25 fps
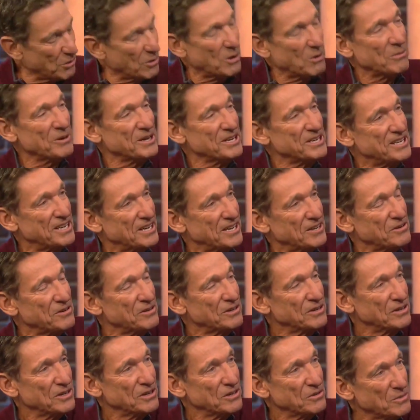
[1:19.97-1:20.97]
know what we did?
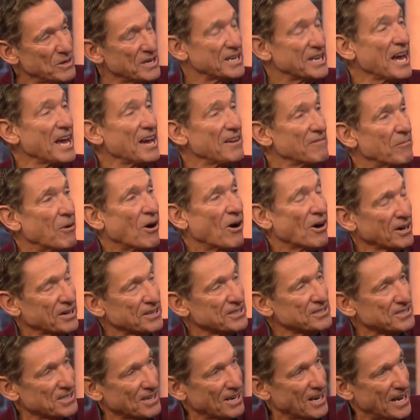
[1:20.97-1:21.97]
Mm-hmm. We gave
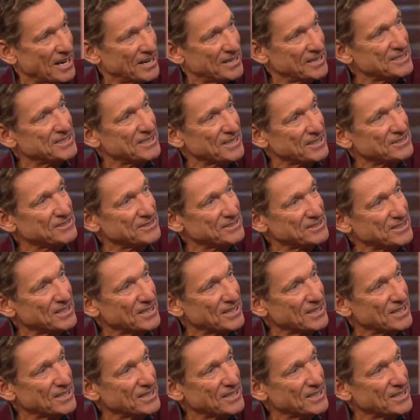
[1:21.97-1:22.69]
Marcus a lie detector